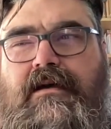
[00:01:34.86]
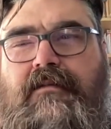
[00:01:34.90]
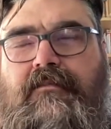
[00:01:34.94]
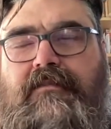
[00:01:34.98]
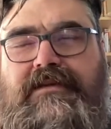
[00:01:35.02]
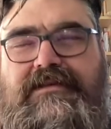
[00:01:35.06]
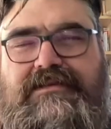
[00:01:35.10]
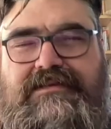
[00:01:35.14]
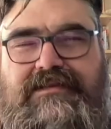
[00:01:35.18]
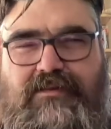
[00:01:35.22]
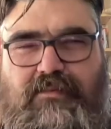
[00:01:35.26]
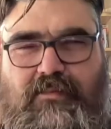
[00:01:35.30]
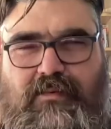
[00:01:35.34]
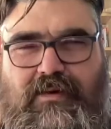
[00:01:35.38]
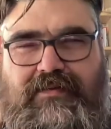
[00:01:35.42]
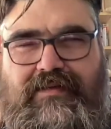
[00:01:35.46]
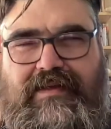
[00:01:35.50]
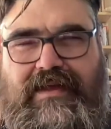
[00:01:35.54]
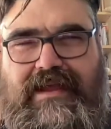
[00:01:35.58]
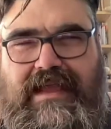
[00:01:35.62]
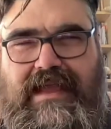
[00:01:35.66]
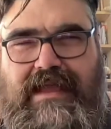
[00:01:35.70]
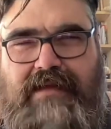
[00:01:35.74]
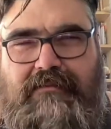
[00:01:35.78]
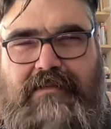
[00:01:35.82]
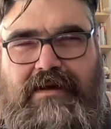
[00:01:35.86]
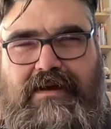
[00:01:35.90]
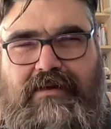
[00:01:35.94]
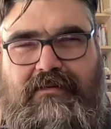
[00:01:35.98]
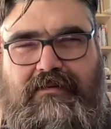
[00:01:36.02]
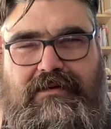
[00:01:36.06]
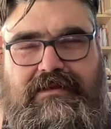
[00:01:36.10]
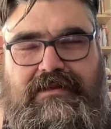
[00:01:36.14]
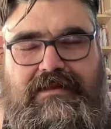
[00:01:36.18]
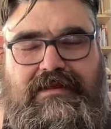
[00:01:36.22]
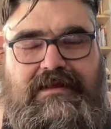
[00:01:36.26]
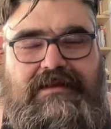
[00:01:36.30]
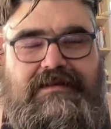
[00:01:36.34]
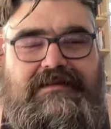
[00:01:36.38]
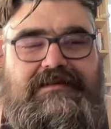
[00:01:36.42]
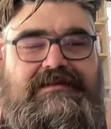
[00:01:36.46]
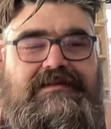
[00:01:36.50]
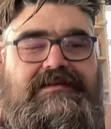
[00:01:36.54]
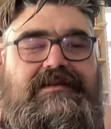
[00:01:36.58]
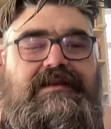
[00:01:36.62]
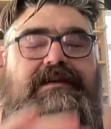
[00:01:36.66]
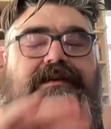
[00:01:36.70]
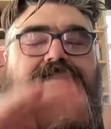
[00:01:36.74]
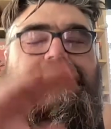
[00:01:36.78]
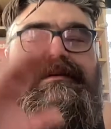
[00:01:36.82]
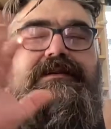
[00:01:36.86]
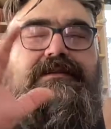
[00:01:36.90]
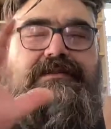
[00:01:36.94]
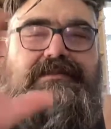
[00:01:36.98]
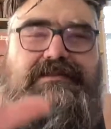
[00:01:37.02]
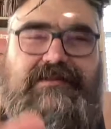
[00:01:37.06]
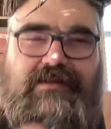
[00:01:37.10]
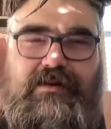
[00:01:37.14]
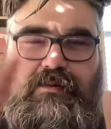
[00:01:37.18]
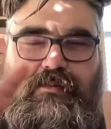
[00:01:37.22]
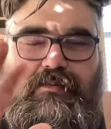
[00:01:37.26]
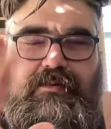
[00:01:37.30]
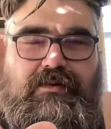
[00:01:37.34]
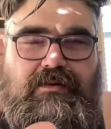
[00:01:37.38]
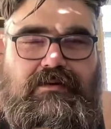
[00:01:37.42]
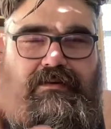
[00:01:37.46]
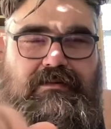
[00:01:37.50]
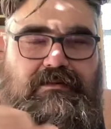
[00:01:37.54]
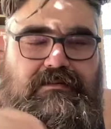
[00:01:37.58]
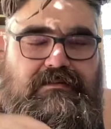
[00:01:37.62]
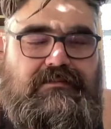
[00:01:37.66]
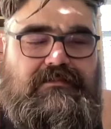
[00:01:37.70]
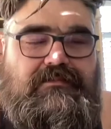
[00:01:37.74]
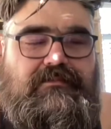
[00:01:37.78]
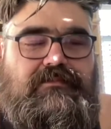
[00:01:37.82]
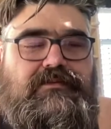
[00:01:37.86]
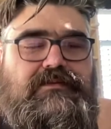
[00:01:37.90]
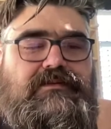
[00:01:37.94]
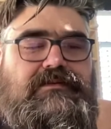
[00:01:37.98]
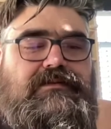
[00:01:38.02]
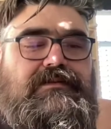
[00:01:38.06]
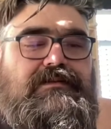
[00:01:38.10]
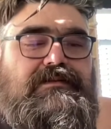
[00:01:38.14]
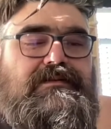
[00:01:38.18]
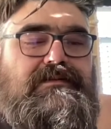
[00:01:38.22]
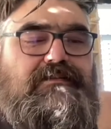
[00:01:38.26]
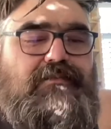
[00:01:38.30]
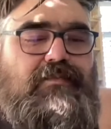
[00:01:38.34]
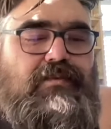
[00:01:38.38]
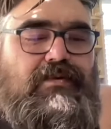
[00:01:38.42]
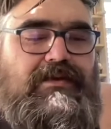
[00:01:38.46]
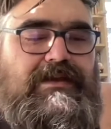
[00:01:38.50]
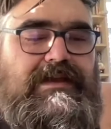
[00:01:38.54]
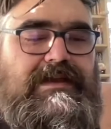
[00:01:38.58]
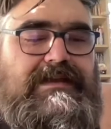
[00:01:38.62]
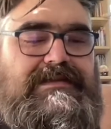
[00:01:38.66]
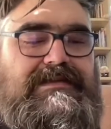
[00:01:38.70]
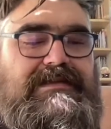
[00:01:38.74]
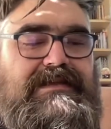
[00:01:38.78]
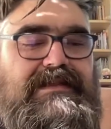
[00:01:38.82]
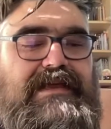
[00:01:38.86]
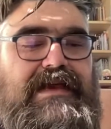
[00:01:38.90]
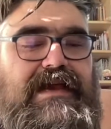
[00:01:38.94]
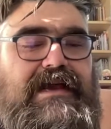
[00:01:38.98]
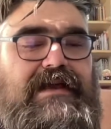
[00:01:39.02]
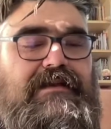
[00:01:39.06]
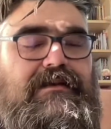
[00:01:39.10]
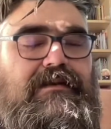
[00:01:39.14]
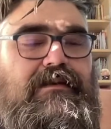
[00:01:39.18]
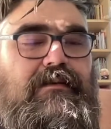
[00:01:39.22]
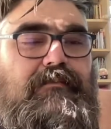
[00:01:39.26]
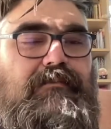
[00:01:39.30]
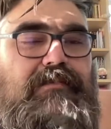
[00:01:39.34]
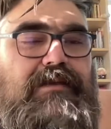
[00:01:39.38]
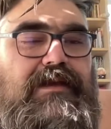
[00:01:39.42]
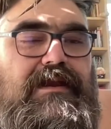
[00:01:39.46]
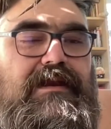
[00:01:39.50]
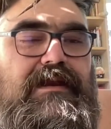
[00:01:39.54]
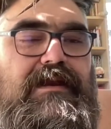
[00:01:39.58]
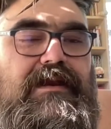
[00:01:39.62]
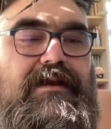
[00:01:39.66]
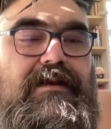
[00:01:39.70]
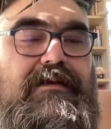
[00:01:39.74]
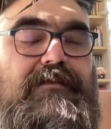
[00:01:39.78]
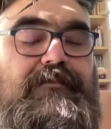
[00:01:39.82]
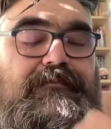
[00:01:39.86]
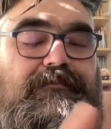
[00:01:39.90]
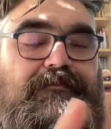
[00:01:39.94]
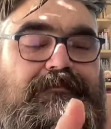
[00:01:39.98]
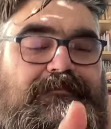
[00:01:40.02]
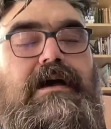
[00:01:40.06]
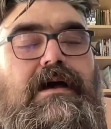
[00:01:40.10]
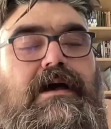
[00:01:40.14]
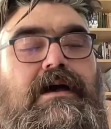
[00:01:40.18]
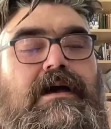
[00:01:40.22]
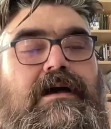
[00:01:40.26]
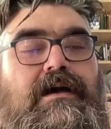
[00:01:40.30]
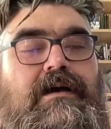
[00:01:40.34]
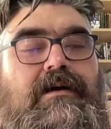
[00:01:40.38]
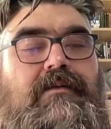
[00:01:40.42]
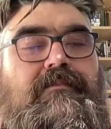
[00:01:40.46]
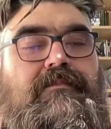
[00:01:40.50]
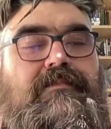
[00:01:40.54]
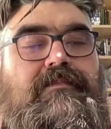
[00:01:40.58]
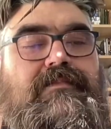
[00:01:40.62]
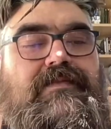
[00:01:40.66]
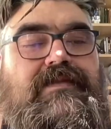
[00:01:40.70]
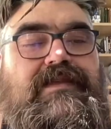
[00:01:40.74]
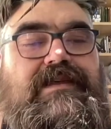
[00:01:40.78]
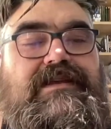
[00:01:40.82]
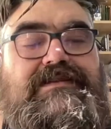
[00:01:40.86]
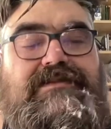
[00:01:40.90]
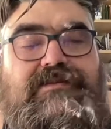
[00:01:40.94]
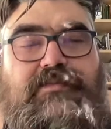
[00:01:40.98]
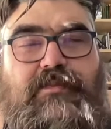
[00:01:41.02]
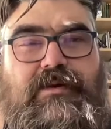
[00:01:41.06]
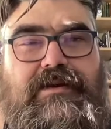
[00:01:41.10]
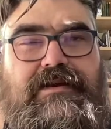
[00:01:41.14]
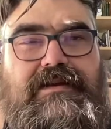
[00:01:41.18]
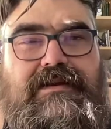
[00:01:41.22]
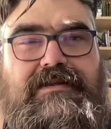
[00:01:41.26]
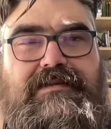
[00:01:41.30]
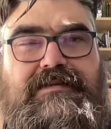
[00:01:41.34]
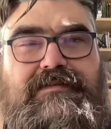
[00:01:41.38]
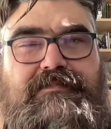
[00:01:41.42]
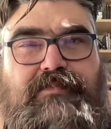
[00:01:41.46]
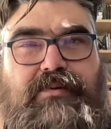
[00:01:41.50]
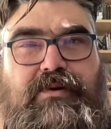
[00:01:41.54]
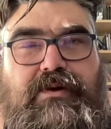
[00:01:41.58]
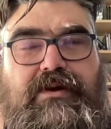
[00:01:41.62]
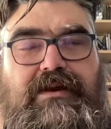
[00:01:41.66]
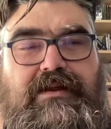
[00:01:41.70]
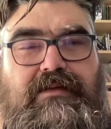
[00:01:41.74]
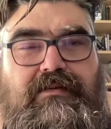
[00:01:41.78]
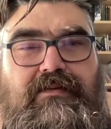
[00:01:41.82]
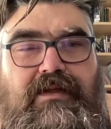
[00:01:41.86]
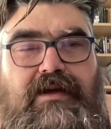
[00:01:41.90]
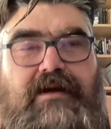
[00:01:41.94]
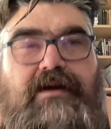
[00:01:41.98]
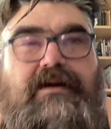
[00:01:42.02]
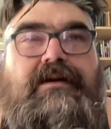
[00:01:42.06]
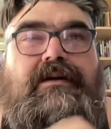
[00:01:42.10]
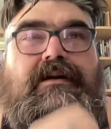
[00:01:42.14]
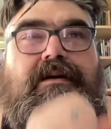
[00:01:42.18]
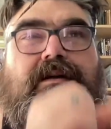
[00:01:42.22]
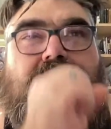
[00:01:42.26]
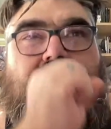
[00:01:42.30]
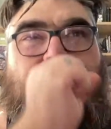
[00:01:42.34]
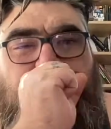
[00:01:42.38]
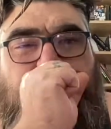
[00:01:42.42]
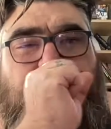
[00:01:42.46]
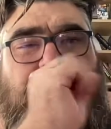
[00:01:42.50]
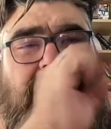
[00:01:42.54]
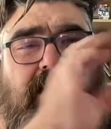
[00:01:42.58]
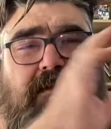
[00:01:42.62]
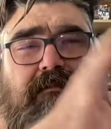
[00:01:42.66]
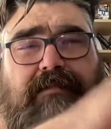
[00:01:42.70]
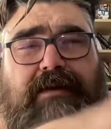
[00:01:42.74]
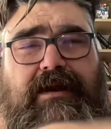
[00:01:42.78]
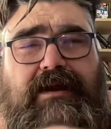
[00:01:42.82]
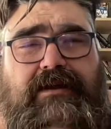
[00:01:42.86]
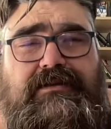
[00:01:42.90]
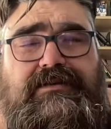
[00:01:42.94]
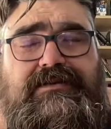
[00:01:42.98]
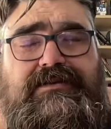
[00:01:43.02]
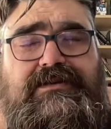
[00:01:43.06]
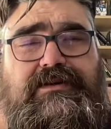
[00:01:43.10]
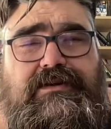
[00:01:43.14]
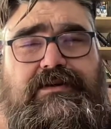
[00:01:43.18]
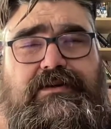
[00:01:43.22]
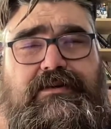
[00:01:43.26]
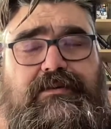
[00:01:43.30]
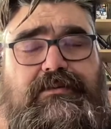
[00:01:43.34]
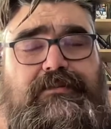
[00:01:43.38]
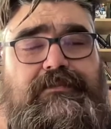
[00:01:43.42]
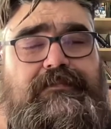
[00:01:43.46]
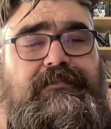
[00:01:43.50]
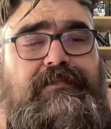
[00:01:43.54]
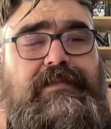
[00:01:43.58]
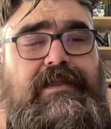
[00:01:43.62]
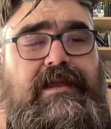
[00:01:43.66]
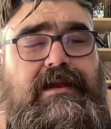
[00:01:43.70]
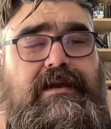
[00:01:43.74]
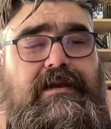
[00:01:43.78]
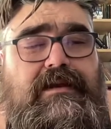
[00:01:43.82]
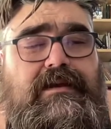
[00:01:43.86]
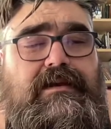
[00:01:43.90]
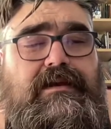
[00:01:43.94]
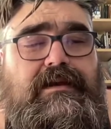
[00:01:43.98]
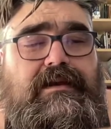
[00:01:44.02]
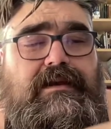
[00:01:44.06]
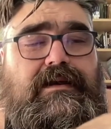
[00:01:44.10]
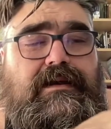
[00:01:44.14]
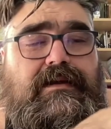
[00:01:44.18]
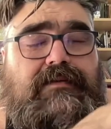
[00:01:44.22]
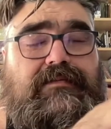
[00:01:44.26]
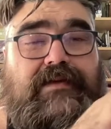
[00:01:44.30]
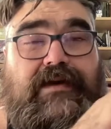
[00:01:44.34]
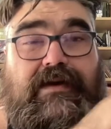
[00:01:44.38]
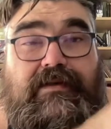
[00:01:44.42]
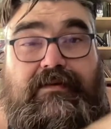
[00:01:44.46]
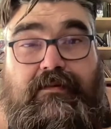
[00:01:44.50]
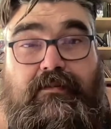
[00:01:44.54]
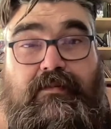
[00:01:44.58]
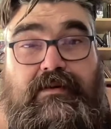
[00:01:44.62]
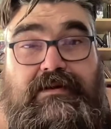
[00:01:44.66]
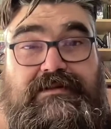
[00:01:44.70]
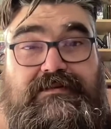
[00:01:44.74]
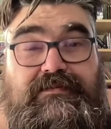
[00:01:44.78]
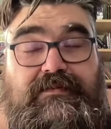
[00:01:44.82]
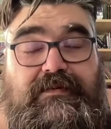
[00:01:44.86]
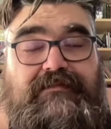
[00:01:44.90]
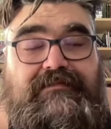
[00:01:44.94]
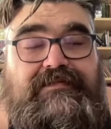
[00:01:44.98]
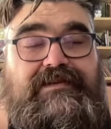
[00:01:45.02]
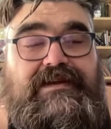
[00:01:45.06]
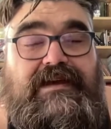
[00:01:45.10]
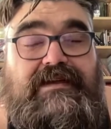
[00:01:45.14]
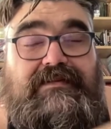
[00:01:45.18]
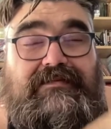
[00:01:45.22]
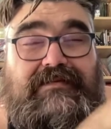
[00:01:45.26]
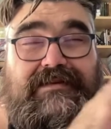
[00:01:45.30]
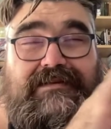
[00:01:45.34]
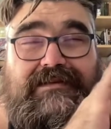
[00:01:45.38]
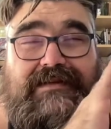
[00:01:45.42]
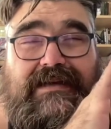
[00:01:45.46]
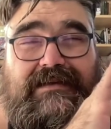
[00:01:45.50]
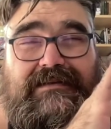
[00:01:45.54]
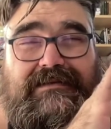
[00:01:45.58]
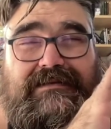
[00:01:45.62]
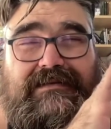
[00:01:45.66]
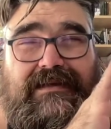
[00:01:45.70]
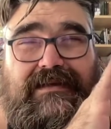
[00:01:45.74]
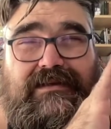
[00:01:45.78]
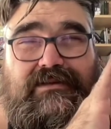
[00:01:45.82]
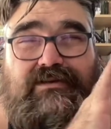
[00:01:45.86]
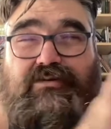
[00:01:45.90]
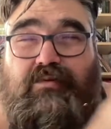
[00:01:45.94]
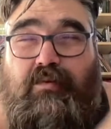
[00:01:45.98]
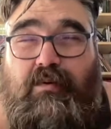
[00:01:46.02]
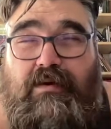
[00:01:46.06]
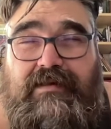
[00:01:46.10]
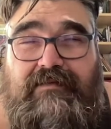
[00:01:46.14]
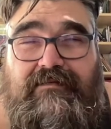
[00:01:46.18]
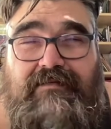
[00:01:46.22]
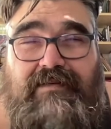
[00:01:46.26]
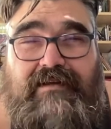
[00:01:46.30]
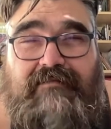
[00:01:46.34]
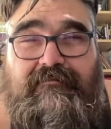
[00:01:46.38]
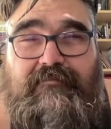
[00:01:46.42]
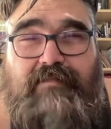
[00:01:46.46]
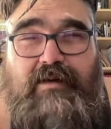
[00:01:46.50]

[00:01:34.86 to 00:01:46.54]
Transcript: is the one that came out with this. So we'll get to that in a bit here. This one is pretty long compared to the other ones we've done. This has like 25